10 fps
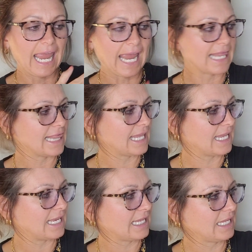And
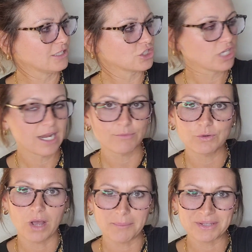then each time you
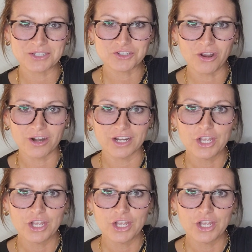copy the chart,